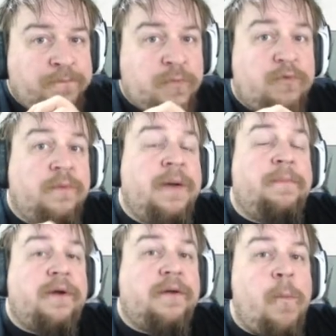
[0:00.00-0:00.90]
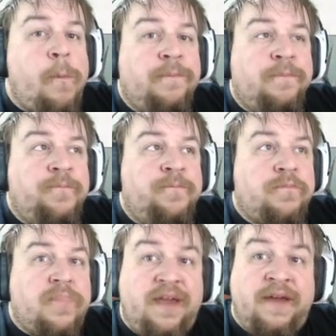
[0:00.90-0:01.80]
remember,
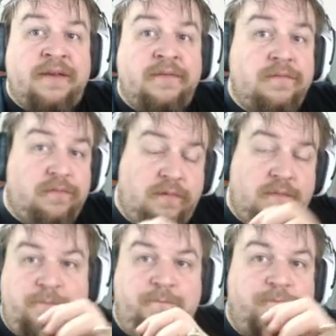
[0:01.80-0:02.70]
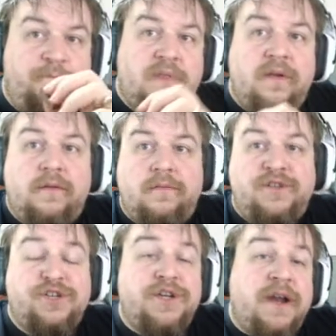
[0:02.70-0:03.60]
in
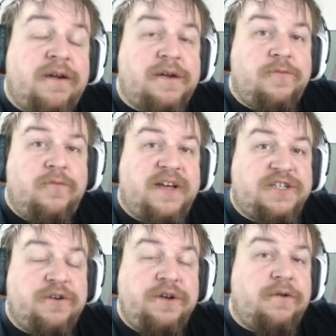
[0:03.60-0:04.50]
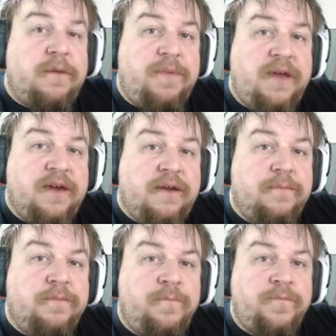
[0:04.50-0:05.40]
generic Western European
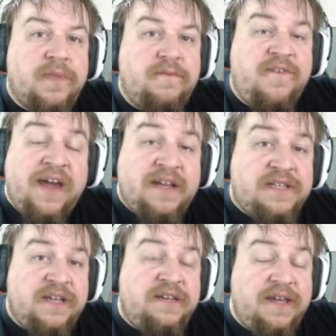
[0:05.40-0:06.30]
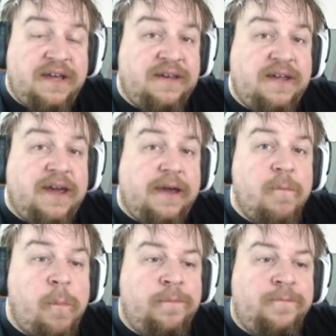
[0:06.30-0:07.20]
fantasy D and D,
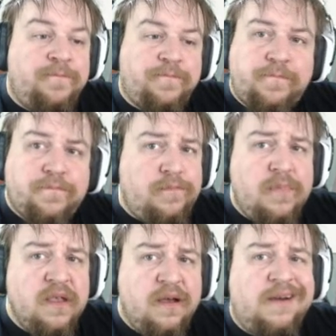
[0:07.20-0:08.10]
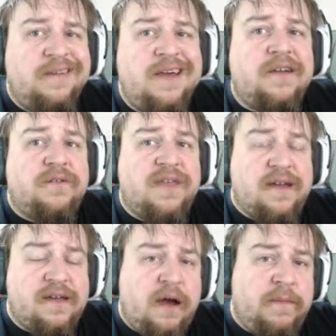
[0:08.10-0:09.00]
undead aren't that
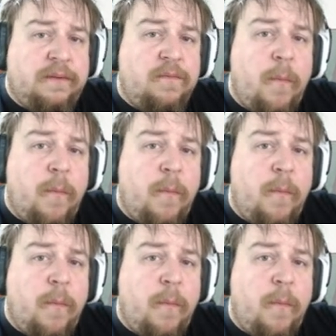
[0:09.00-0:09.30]
common.